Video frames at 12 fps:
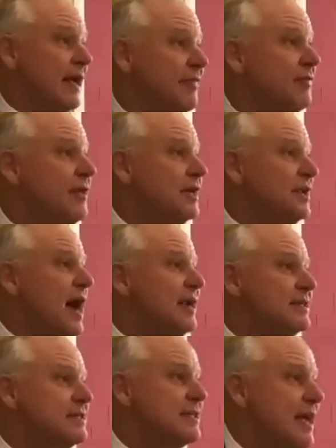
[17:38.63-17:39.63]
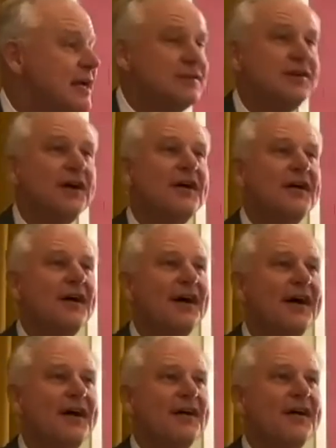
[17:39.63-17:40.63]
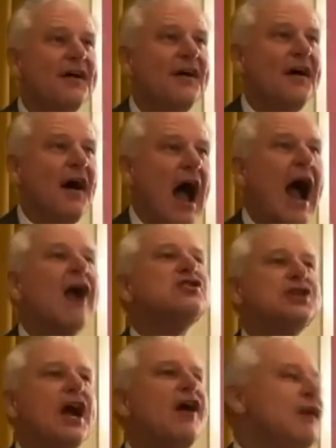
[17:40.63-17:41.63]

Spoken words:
in the United States, our share